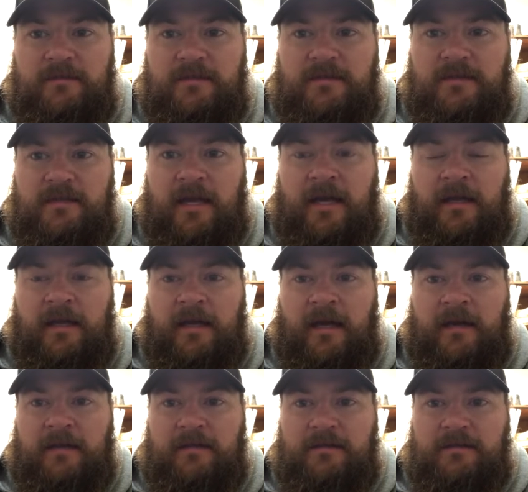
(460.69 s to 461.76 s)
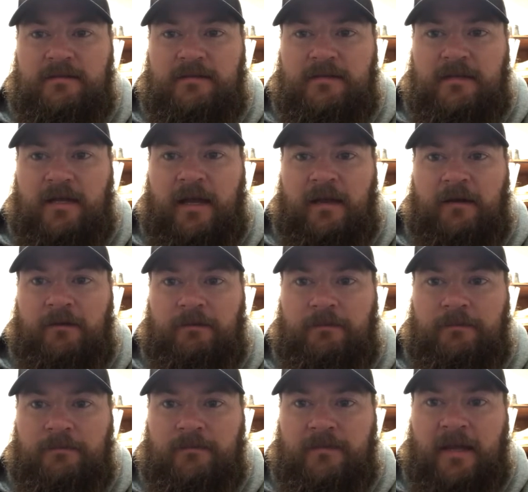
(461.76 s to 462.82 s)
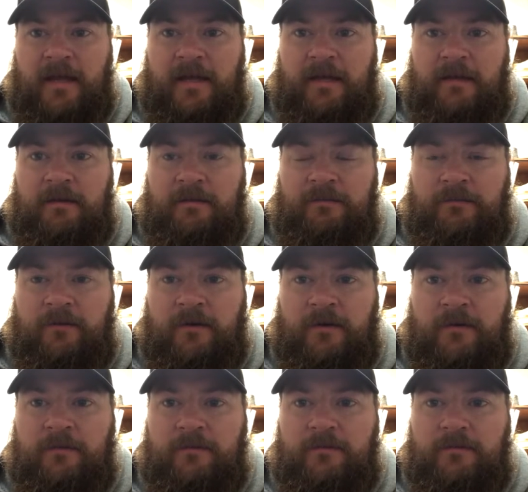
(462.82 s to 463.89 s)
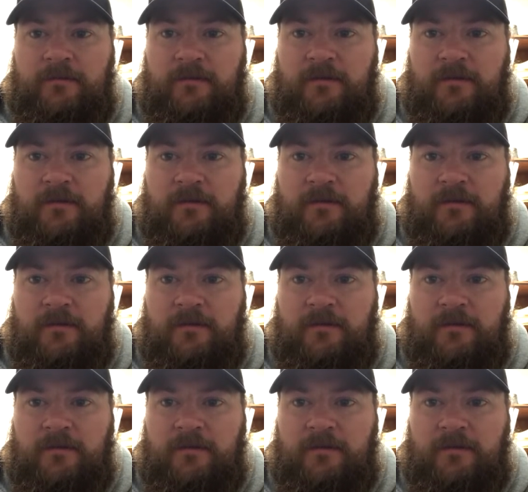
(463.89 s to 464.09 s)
standing on a scale naked in front of